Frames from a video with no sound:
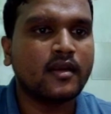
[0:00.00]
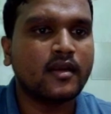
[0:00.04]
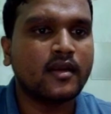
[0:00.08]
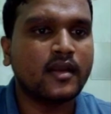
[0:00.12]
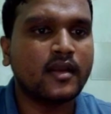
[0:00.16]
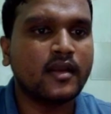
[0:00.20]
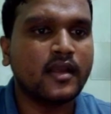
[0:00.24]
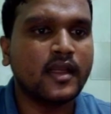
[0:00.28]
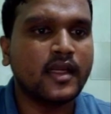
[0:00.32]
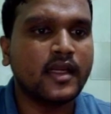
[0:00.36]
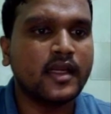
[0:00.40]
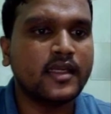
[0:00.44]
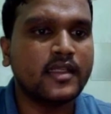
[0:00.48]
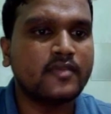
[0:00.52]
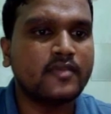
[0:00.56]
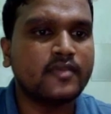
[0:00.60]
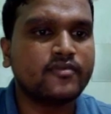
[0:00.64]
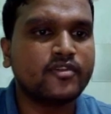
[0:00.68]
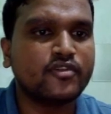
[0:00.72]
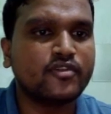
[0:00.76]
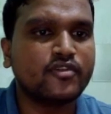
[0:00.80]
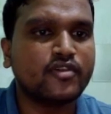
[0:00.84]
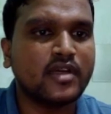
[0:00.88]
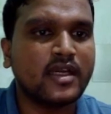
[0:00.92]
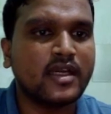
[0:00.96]
And if
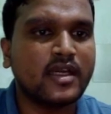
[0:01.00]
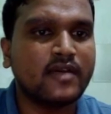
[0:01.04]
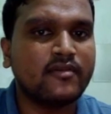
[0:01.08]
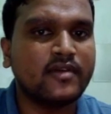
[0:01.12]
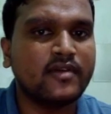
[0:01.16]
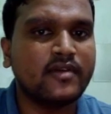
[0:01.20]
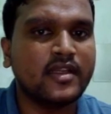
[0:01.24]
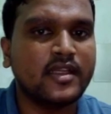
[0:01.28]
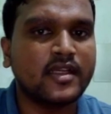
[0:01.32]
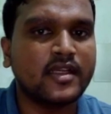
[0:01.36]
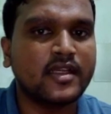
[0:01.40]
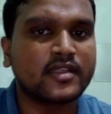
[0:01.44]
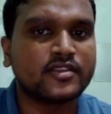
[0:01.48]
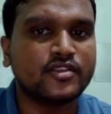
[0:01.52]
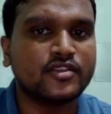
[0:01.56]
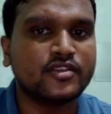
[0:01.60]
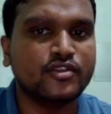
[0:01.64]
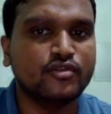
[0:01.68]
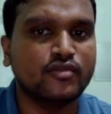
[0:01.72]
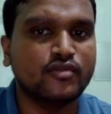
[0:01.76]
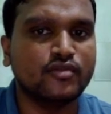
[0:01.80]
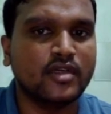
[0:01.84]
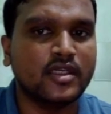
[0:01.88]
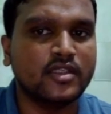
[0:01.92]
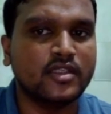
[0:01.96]
you have Linux,
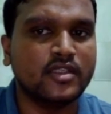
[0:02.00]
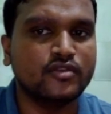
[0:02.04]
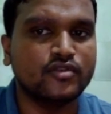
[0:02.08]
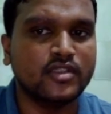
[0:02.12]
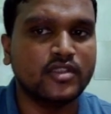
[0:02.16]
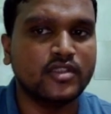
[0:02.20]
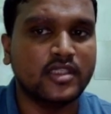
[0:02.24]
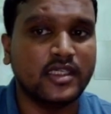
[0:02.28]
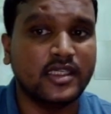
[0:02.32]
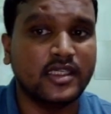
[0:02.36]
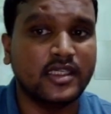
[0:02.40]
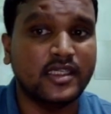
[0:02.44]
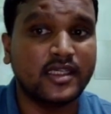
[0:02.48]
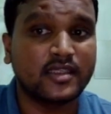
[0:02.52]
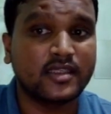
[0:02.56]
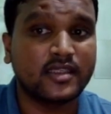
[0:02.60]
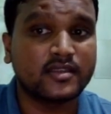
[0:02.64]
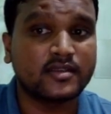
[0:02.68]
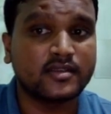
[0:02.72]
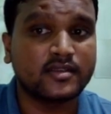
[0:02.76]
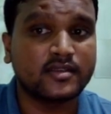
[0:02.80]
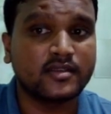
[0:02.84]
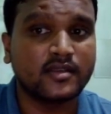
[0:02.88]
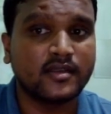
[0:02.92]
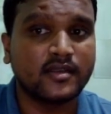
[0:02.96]
you are using
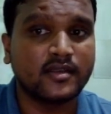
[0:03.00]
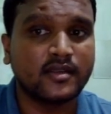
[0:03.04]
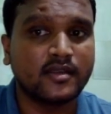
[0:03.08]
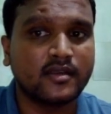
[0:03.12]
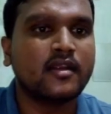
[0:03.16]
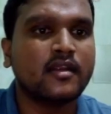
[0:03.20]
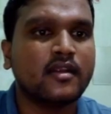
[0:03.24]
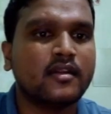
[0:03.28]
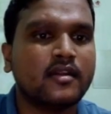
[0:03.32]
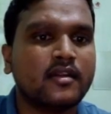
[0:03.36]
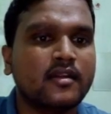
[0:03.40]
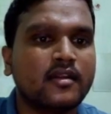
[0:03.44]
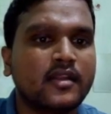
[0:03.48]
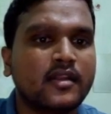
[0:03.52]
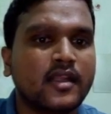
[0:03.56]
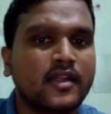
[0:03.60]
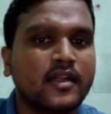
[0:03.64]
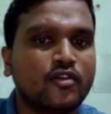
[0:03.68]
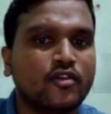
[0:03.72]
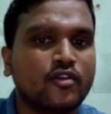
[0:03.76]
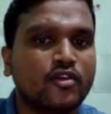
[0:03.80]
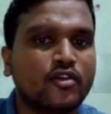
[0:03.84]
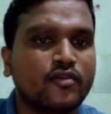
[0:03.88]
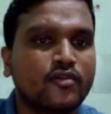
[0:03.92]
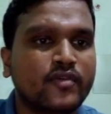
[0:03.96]
Linux, then
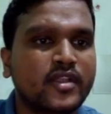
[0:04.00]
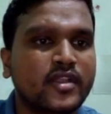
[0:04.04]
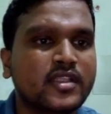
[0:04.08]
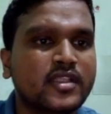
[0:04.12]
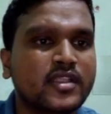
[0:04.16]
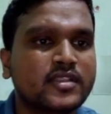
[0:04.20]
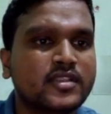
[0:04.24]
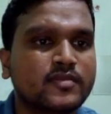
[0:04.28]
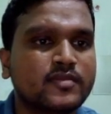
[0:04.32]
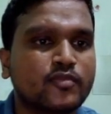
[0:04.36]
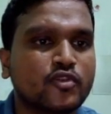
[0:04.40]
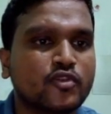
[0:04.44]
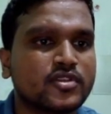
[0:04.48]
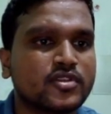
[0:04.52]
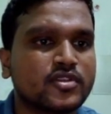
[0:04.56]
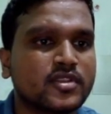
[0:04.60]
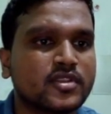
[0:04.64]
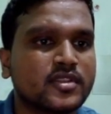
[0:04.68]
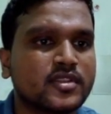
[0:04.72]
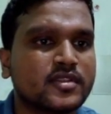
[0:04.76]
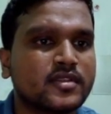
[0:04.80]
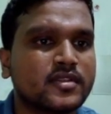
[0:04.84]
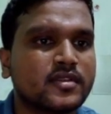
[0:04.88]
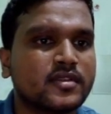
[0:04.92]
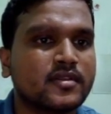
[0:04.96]
go with this
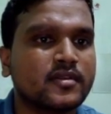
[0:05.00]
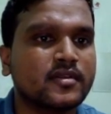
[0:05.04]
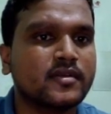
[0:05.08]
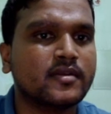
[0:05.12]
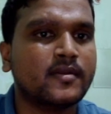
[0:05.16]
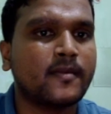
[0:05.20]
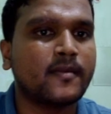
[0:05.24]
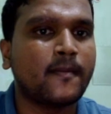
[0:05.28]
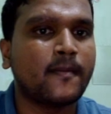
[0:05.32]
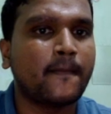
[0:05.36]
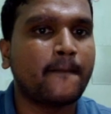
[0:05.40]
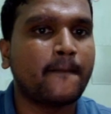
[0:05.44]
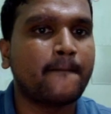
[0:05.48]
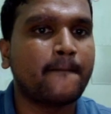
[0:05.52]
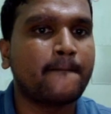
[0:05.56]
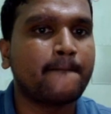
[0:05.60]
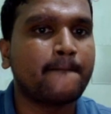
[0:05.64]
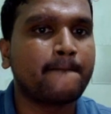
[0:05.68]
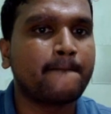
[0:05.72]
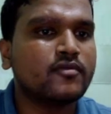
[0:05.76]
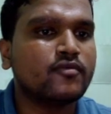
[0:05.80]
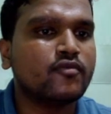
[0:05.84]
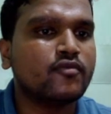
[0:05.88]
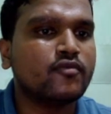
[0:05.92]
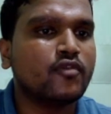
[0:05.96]
process.
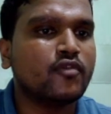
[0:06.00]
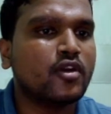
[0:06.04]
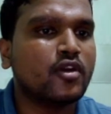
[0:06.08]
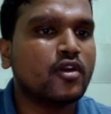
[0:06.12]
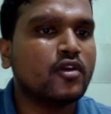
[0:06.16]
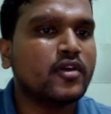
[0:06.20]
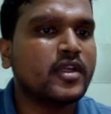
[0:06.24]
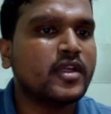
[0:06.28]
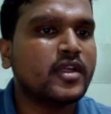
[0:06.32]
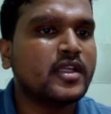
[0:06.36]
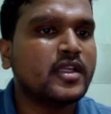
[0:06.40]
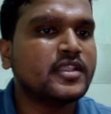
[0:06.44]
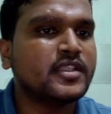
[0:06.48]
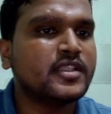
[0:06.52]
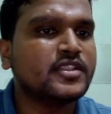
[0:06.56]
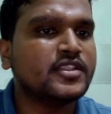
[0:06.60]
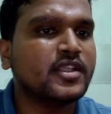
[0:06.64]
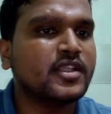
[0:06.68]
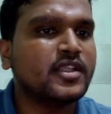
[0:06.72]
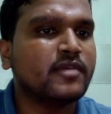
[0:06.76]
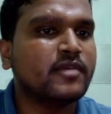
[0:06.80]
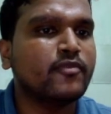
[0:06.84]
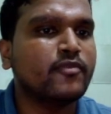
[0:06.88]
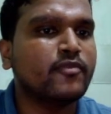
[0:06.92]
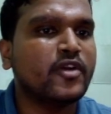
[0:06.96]
Follow it
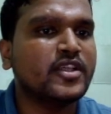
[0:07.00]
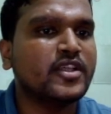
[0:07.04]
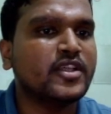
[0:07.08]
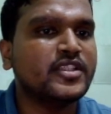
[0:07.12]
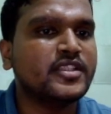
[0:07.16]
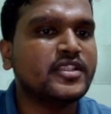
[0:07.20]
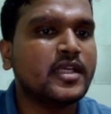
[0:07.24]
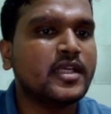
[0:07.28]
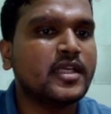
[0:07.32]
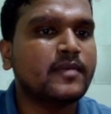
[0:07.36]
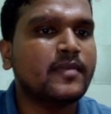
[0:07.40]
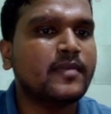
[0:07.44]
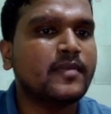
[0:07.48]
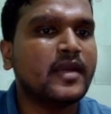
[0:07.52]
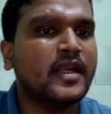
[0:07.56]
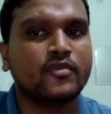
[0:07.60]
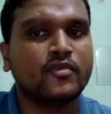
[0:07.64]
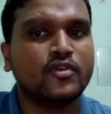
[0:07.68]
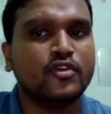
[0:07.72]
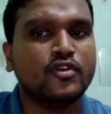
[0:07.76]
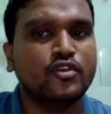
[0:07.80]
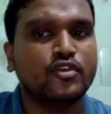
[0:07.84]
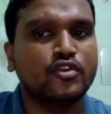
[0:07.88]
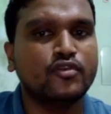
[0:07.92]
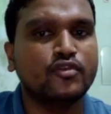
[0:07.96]
step by step and
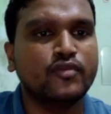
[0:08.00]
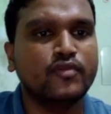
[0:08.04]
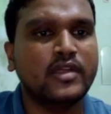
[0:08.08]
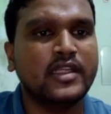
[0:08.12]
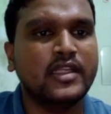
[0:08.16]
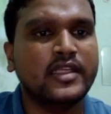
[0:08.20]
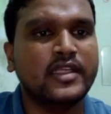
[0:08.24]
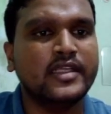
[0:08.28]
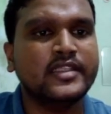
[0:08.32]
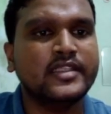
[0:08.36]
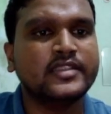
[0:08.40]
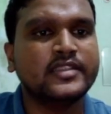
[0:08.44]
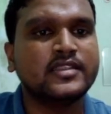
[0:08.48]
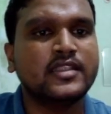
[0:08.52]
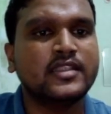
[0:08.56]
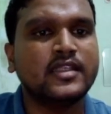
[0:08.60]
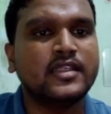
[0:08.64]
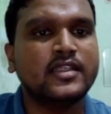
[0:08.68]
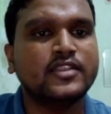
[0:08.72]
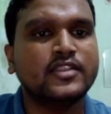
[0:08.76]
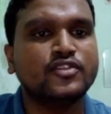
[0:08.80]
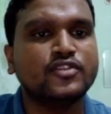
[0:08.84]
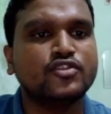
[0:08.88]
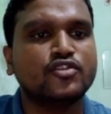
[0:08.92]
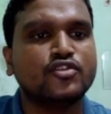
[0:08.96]
you will easily
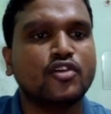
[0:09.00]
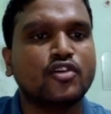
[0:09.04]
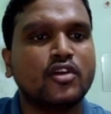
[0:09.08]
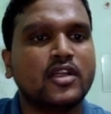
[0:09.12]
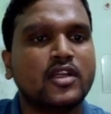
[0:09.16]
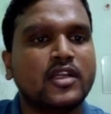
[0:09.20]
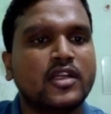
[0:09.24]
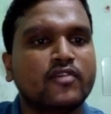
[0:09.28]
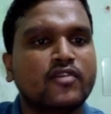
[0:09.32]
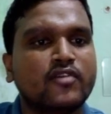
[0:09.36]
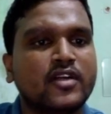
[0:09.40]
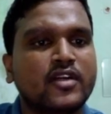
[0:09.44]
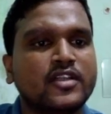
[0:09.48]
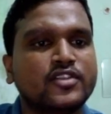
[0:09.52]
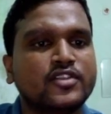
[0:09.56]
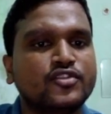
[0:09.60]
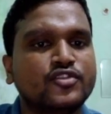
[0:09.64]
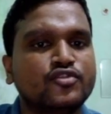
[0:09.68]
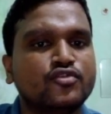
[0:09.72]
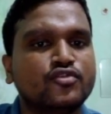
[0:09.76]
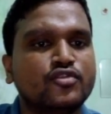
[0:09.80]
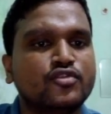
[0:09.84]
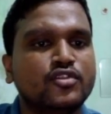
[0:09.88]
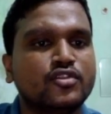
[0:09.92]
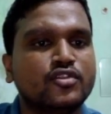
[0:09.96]
install Android
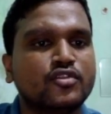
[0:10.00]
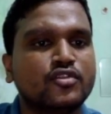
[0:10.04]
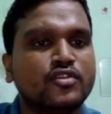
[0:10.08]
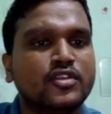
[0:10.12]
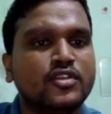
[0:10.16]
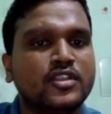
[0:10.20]
Studio in